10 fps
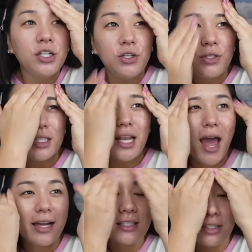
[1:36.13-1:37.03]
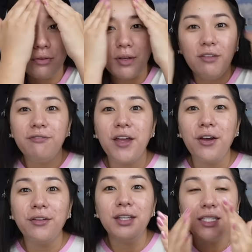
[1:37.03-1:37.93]
new snacks to
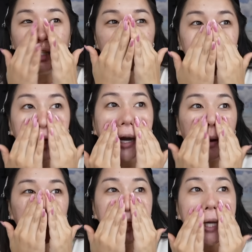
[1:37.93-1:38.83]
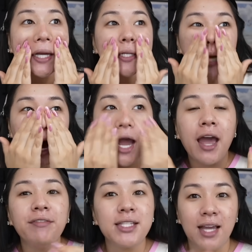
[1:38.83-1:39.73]
refill the delivery cart because I
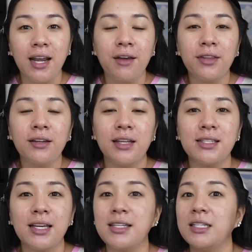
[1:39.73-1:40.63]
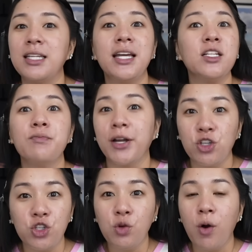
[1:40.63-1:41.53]
have the sign out there that says like take as much
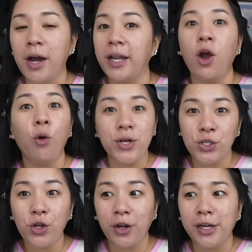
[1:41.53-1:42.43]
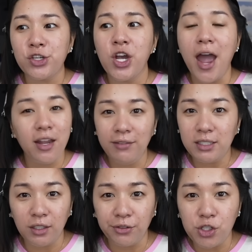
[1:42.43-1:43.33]
as you want. I always encourage any of the
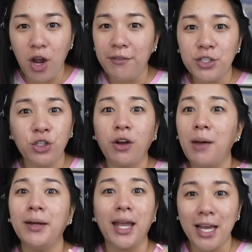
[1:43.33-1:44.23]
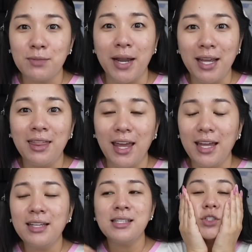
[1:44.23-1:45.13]
delivery drivers to grab like as many
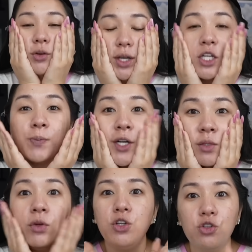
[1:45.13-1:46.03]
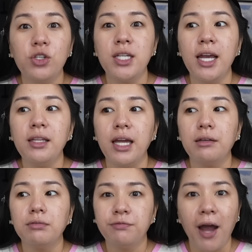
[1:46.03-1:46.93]
things. So each person will usually take like
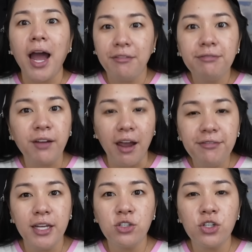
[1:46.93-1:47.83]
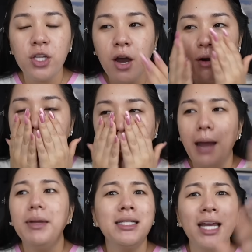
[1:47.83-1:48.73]
five, five things or so.
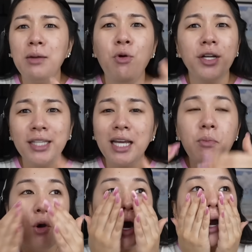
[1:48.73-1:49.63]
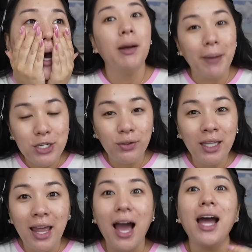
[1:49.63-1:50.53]
I'm like, take more, take more. But by
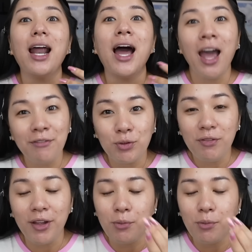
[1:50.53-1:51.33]
doing that, I have to refill it